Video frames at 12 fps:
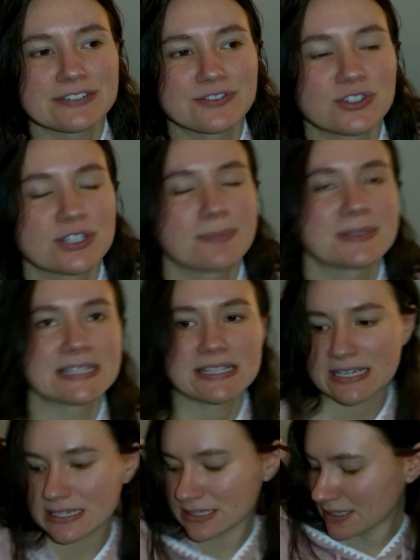for some
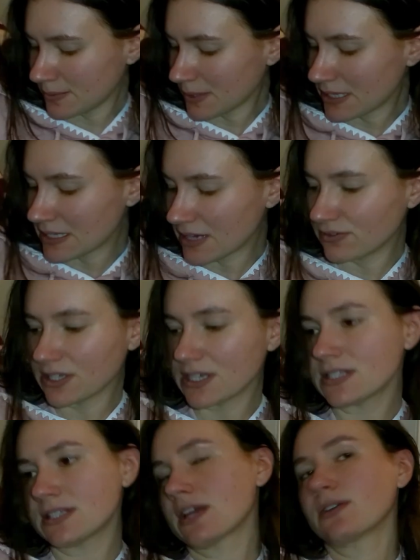skeins, because I
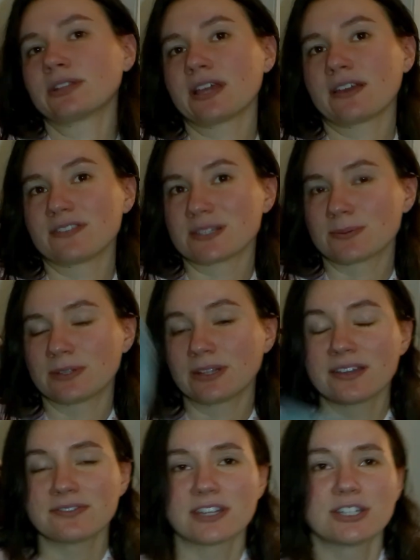realized I only have this one
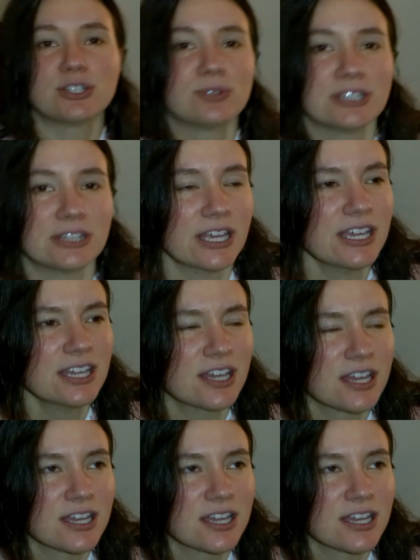left and you need like